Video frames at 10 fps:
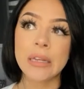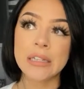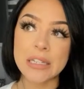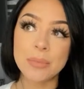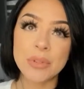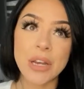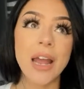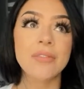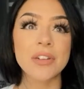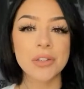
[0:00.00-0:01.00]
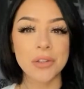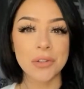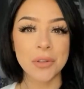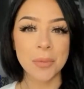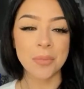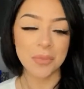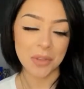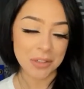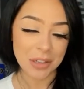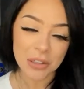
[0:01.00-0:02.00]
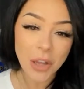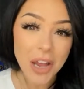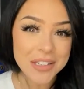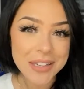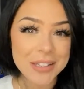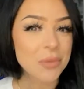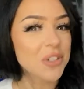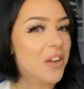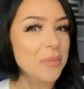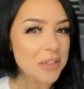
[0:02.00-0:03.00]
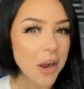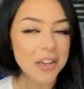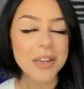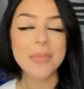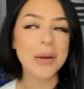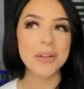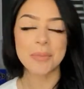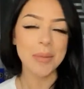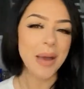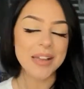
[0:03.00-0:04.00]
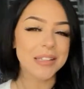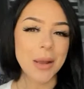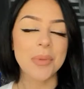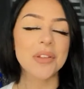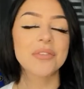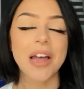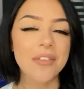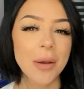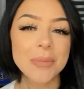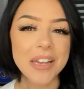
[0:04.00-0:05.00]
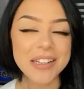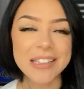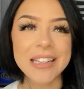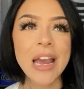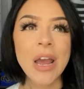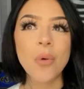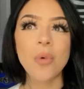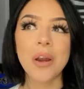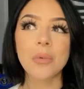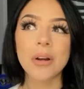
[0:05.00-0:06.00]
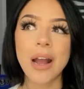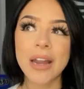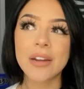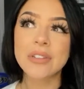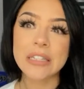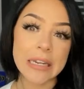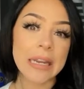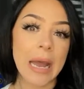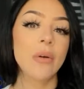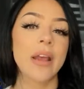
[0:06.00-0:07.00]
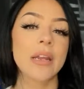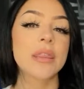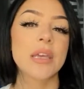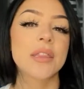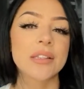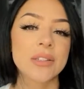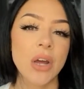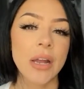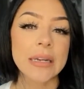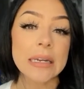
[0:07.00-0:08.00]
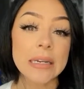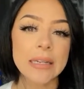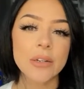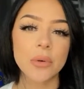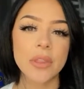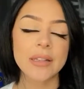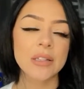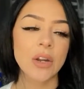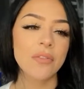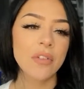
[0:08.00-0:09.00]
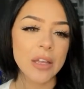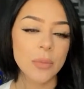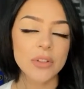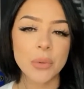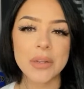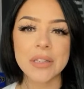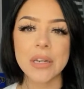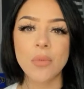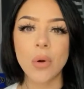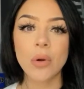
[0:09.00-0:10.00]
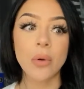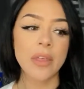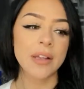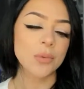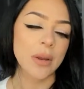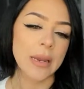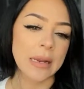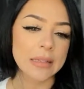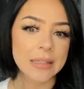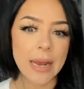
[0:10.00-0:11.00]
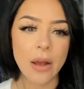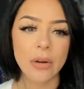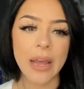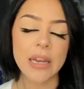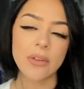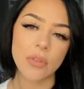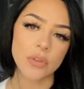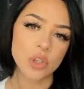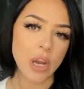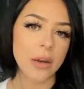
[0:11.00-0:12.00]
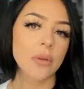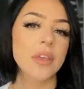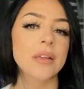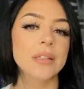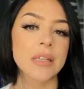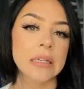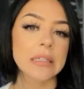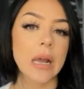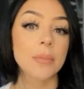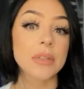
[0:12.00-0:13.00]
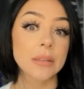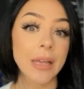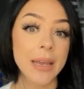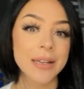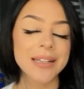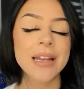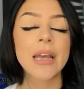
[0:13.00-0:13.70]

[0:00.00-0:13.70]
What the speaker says: deep dive into the closets, which I've been talking about in my past couple of live updates, where we're kind of digging out anything that's not needed, or that's not valuable to us anymore, or that's weighing us down, any of those shadow things that need to come to light.